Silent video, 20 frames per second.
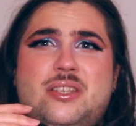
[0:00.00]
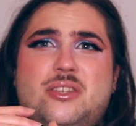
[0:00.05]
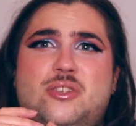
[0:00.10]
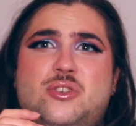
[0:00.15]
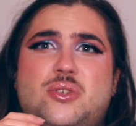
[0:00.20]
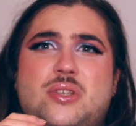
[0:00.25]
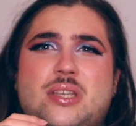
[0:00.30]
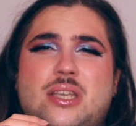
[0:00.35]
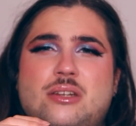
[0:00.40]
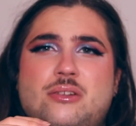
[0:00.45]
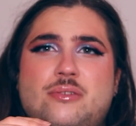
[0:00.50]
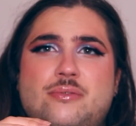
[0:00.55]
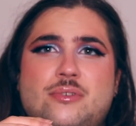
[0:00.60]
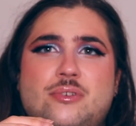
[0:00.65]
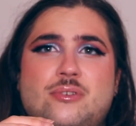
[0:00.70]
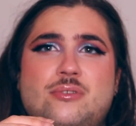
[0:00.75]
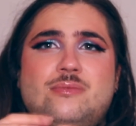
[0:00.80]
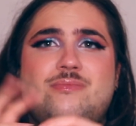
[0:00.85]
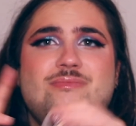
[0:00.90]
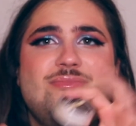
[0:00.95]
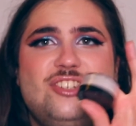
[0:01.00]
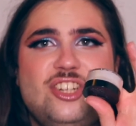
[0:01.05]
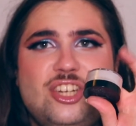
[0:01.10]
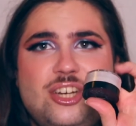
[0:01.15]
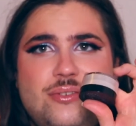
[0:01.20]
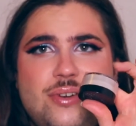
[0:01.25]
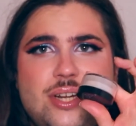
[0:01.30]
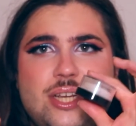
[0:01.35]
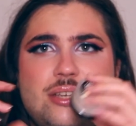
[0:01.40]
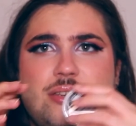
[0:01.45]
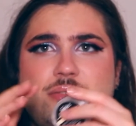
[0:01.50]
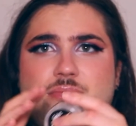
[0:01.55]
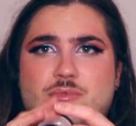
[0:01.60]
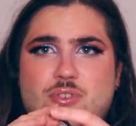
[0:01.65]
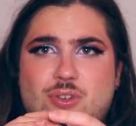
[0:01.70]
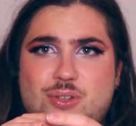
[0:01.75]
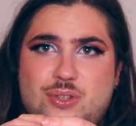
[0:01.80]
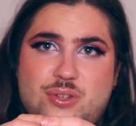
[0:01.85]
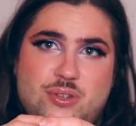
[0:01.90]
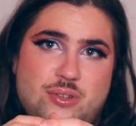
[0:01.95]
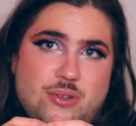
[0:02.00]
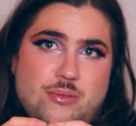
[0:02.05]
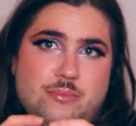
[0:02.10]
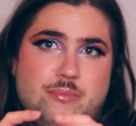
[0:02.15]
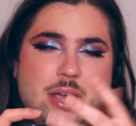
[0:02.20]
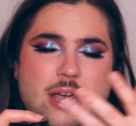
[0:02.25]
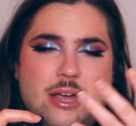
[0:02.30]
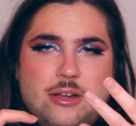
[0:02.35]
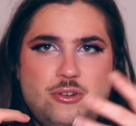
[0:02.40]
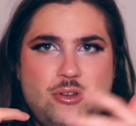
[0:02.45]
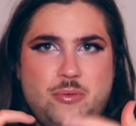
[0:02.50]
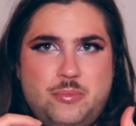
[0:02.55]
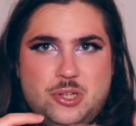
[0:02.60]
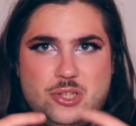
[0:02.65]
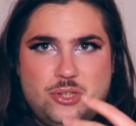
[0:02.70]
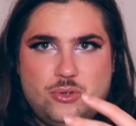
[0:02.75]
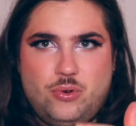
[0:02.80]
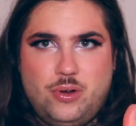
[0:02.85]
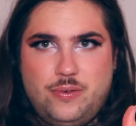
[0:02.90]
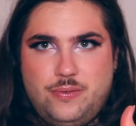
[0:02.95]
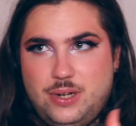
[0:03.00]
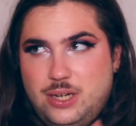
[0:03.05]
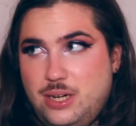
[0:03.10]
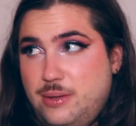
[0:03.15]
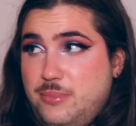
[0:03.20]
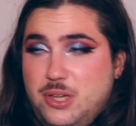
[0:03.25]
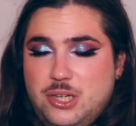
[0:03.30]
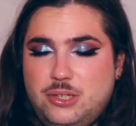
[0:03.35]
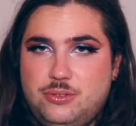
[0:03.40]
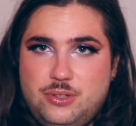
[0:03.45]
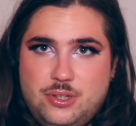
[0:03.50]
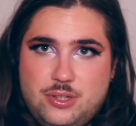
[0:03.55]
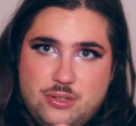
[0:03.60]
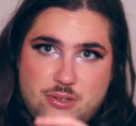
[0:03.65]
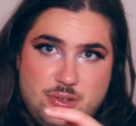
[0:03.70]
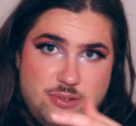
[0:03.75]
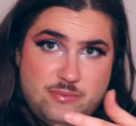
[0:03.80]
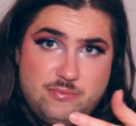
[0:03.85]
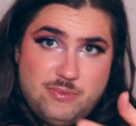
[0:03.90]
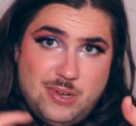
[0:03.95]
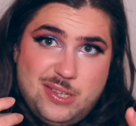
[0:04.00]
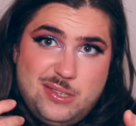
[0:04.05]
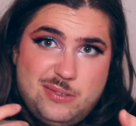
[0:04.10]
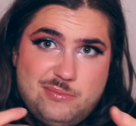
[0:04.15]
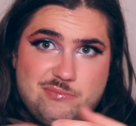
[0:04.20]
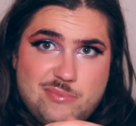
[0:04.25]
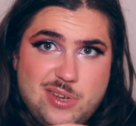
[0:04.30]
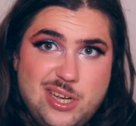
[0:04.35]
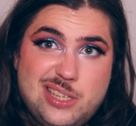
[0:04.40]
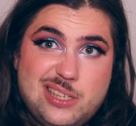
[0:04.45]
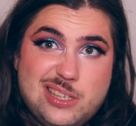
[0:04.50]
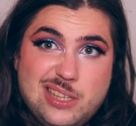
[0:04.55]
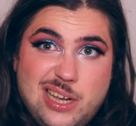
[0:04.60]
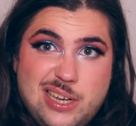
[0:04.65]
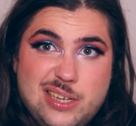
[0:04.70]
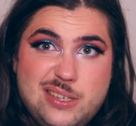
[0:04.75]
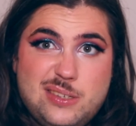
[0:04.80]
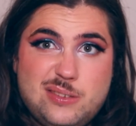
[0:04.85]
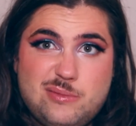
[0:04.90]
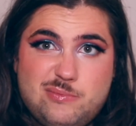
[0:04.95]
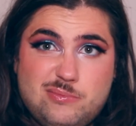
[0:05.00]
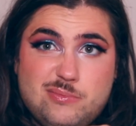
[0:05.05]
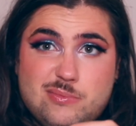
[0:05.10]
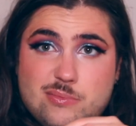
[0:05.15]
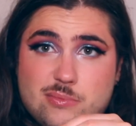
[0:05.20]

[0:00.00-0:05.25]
It's just kind of a generic translucent powder, but it's quite finely milled. It's just it's nice.